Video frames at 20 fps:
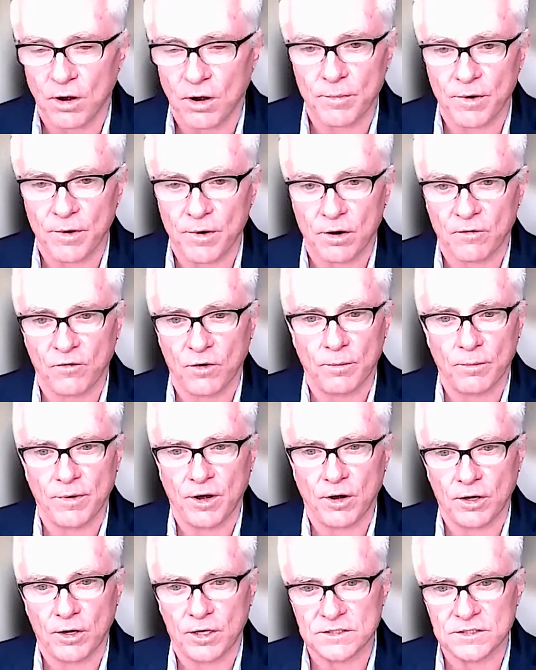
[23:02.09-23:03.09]
our Ameri- for
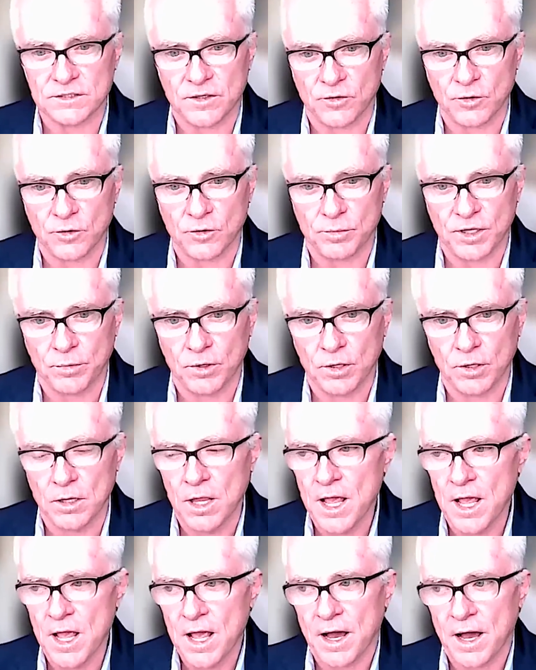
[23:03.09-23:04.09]
Americans and other people,
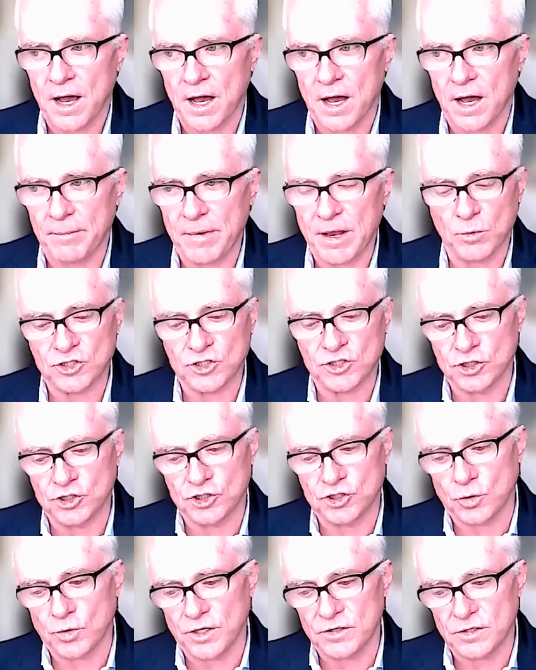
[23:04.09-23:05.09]
um, and we should
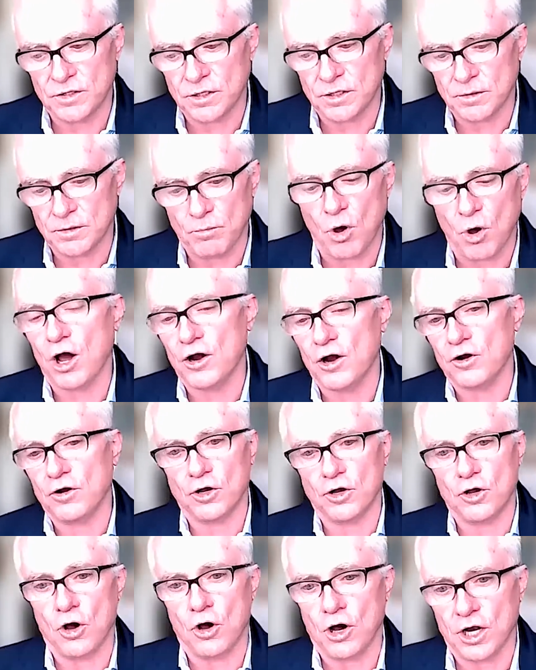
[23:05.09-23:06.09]
join the modern
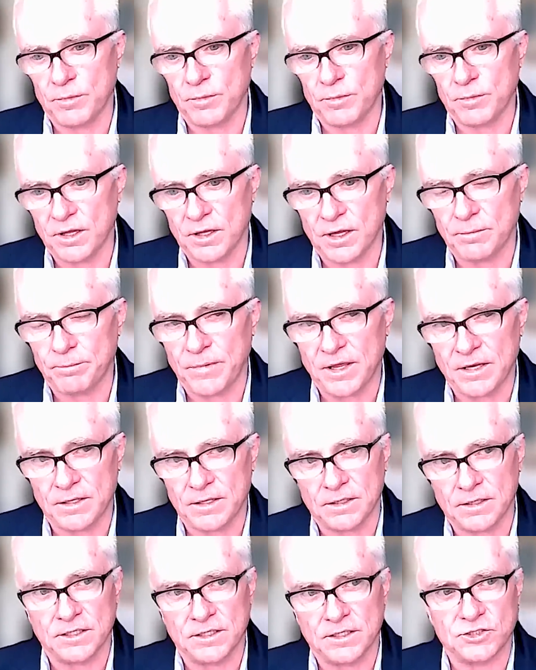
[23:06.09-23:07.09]
economy. In
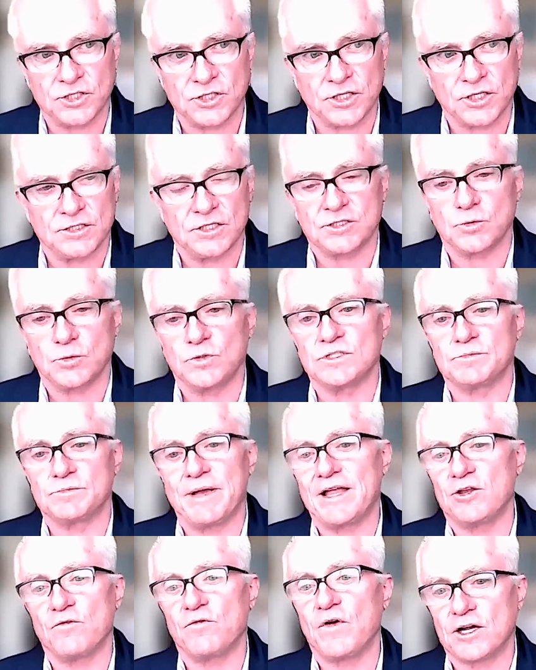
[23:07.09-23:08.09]
the in the sixties, it was
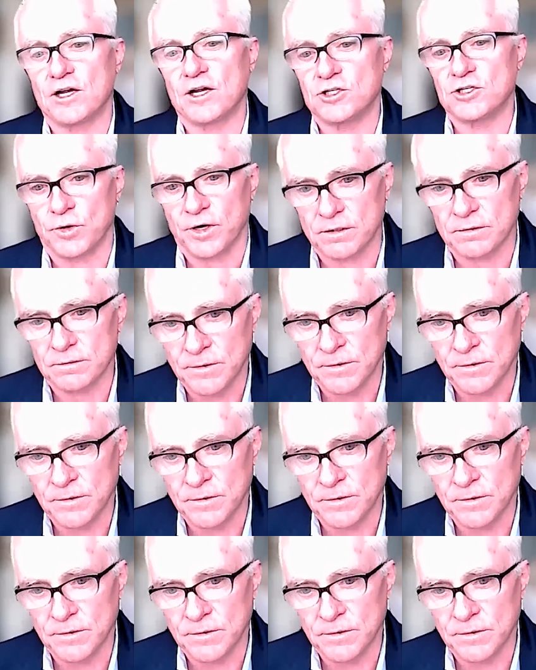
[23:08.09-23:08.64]
manufacturing.